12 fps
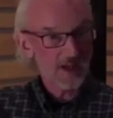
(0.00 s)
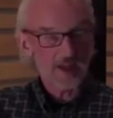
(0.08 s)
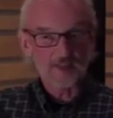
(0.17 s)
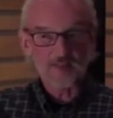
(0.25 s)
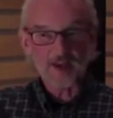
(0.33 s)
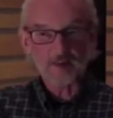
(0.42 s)

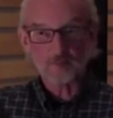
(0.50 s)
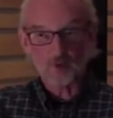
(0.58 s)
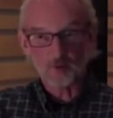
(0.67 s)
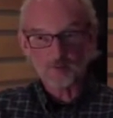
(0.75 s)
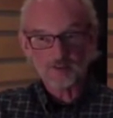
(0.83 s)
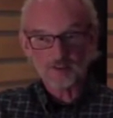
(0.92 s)
And that
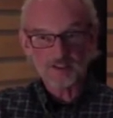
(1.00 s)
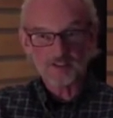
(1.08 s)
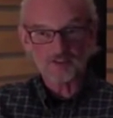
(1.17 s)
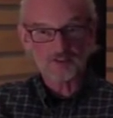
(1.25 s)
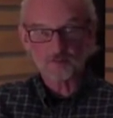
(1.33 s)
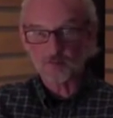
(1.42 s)
moment
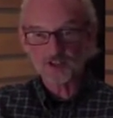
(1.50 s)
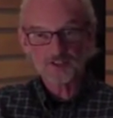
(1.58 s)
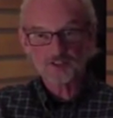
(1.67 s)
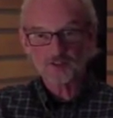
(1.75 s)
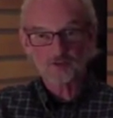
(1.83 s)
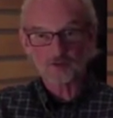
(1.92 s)
is as
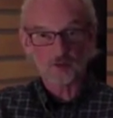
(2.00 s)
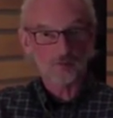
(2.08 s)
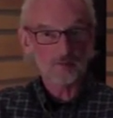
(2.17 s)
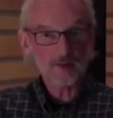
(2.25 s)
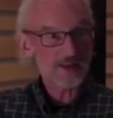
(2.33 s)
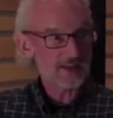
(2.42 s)
much for
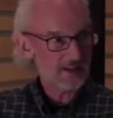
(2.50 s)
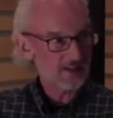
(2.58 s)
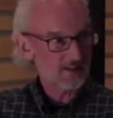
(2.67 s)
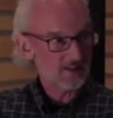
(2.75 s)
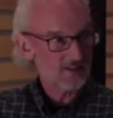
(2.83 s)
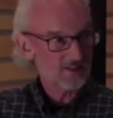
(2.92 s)

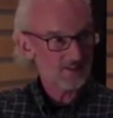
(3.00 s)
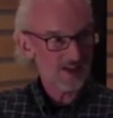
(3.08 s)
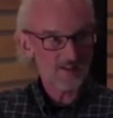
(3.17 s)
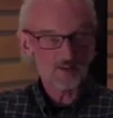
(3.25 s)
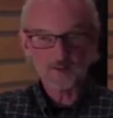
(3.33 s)
me to have